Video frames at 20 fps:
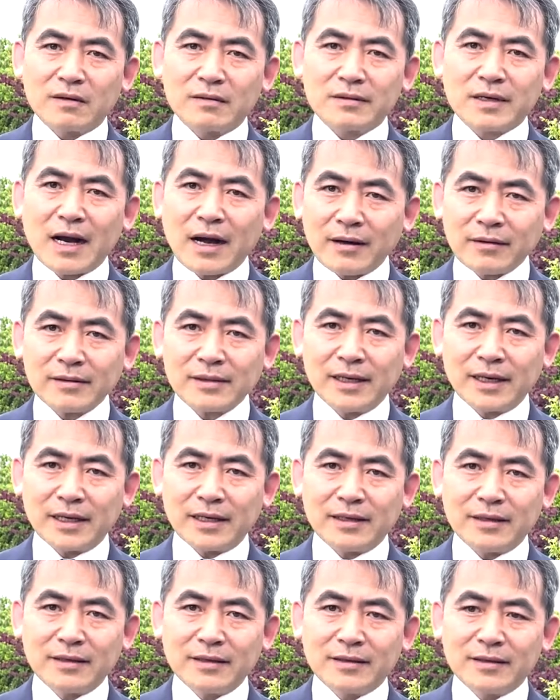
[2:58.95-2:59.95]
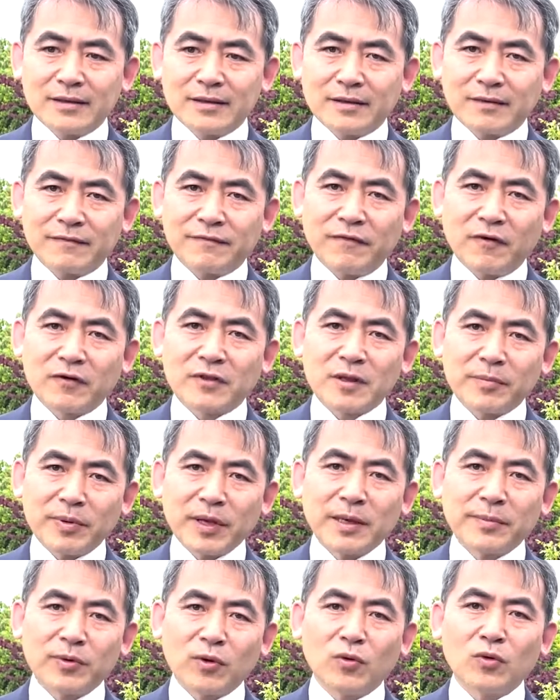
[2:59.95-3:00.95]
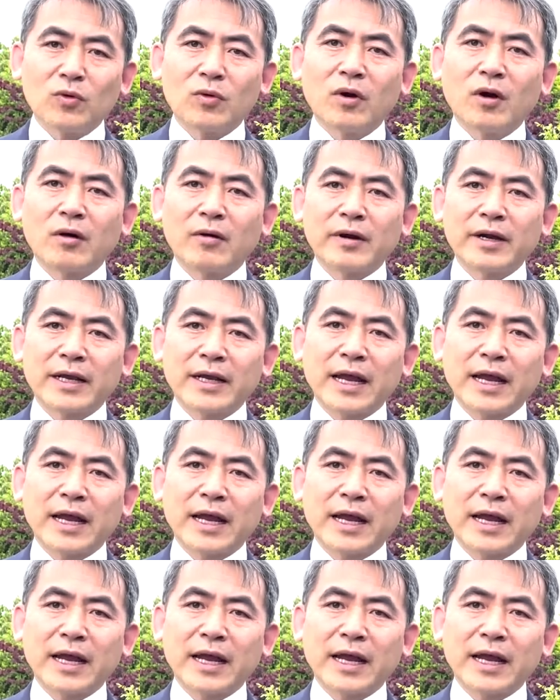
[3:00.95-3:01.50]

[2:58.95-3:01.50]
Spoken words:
Currently, for the people who already